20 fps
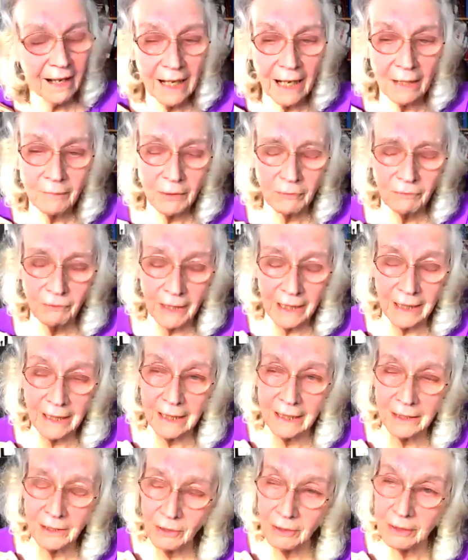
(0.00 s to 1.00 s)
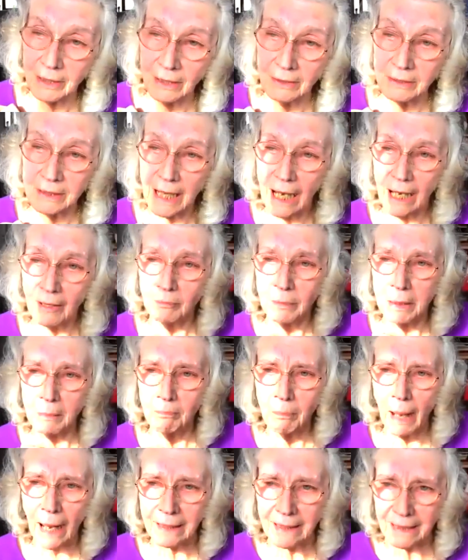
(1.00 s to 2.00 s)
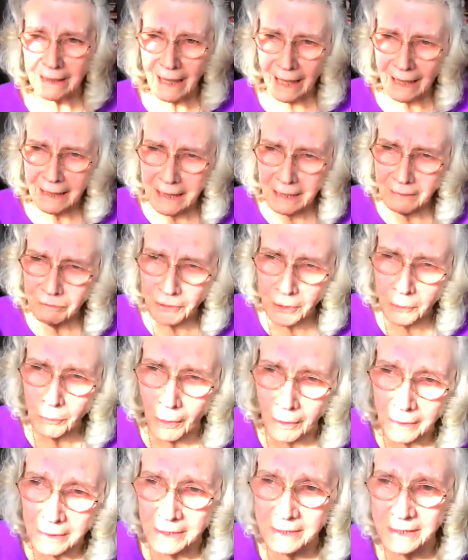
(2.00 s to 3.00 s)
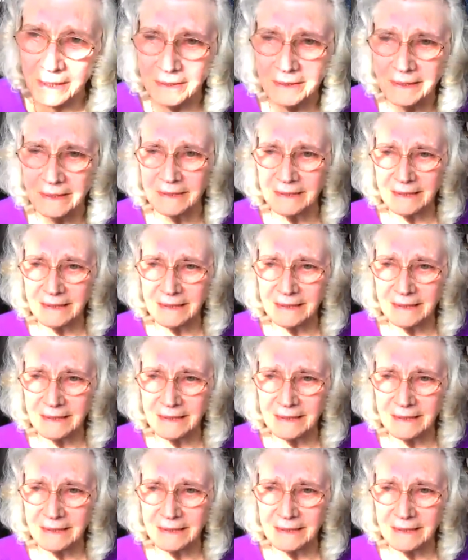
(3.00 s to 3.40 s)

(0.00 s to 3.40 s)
have a feeling you're going to have me back again if you want to,